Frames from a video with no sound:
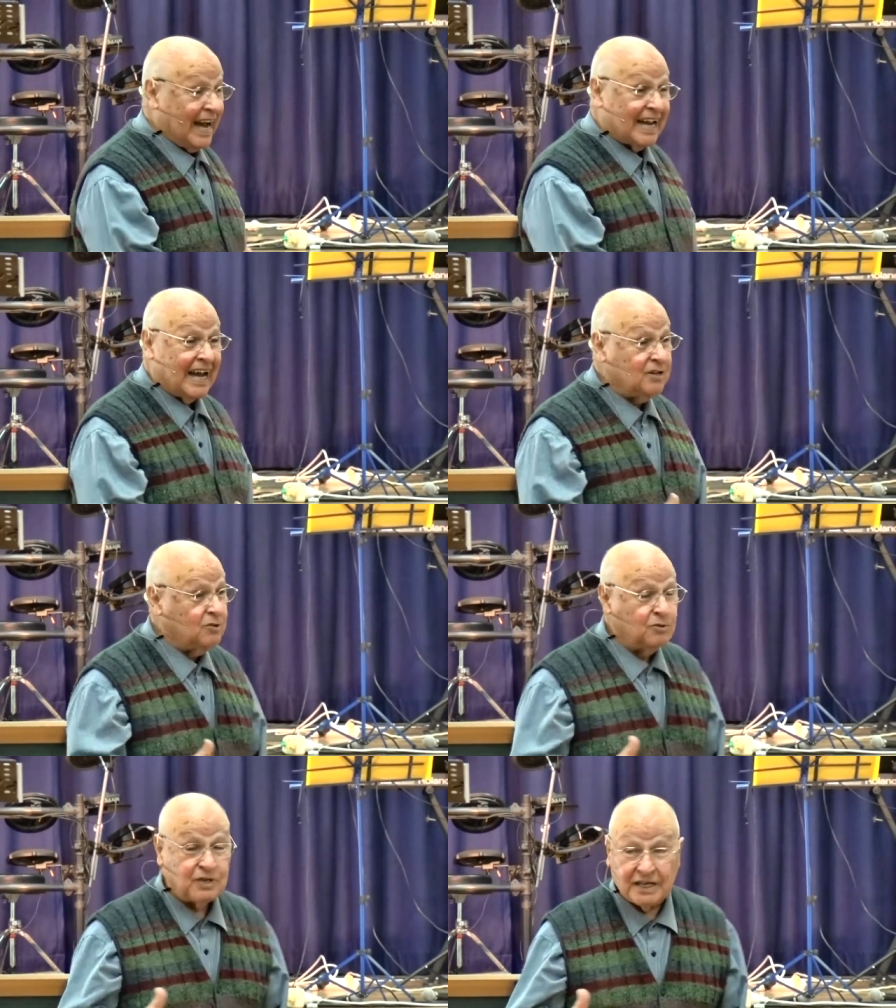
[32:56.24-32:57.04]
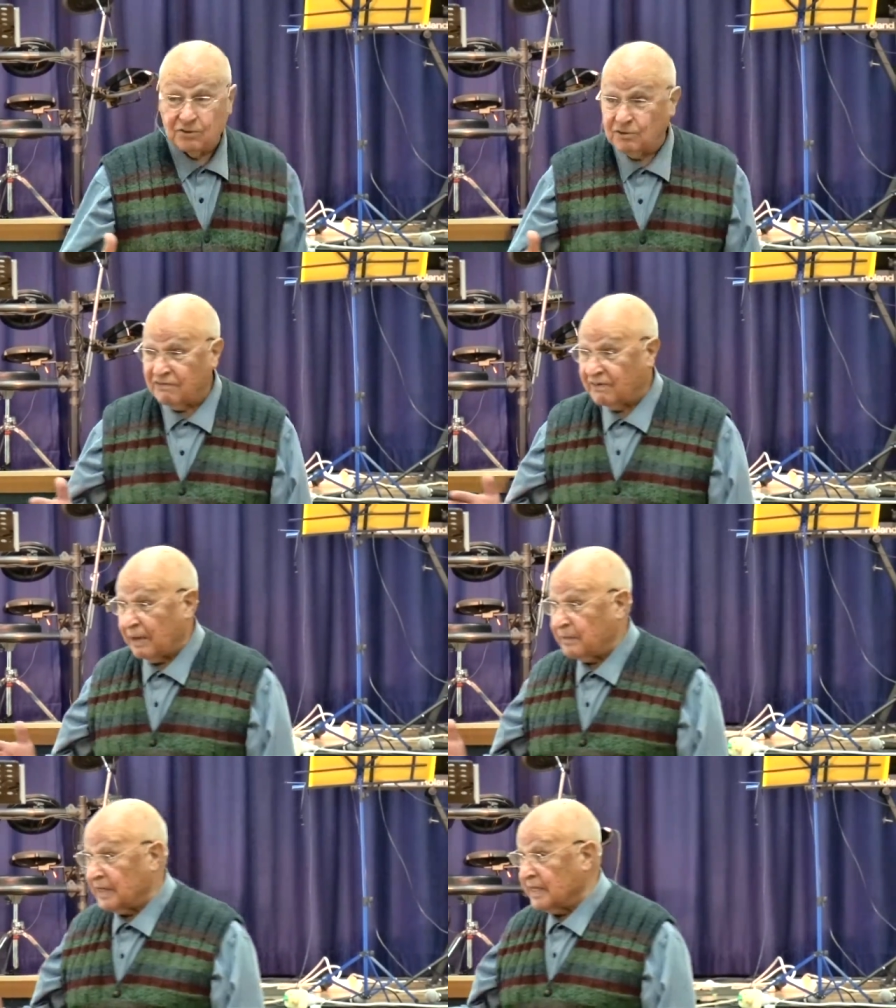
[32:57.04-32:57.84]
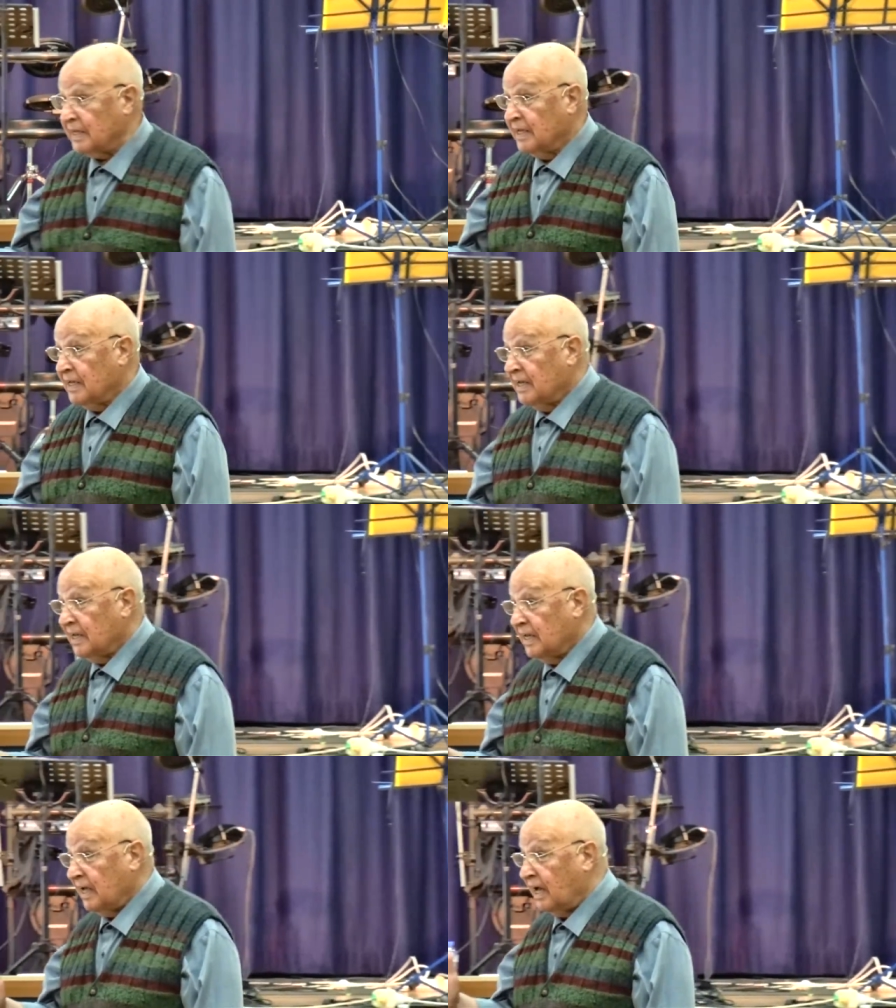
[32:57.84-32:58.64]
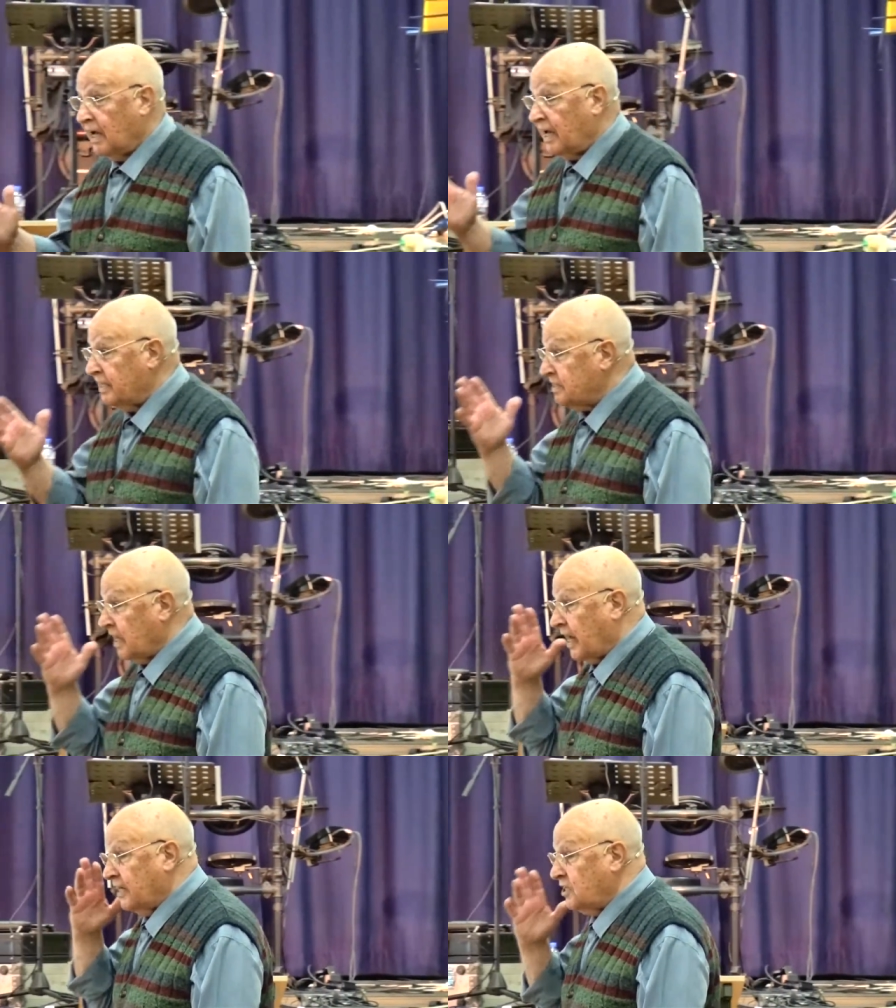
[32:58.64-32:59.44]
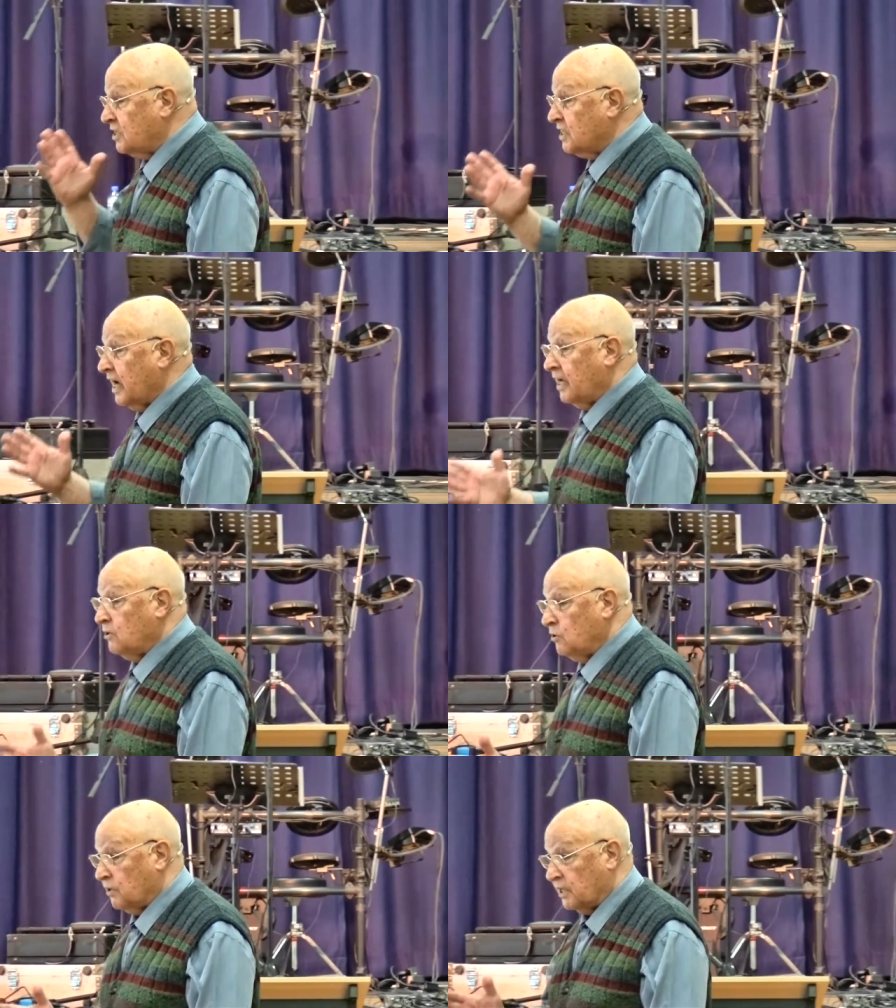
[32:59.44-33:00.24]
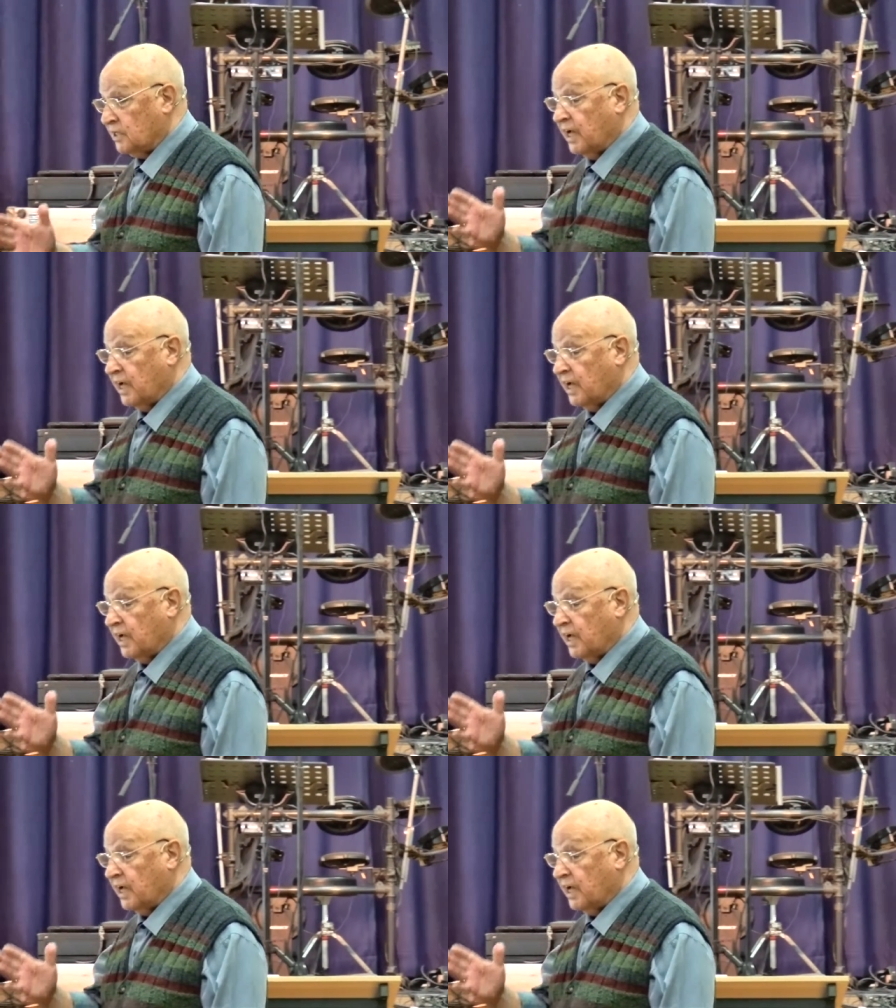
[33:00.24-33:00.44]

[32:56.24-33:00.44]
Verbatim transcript: I can't do that to the family. I, I said, I just can't do it.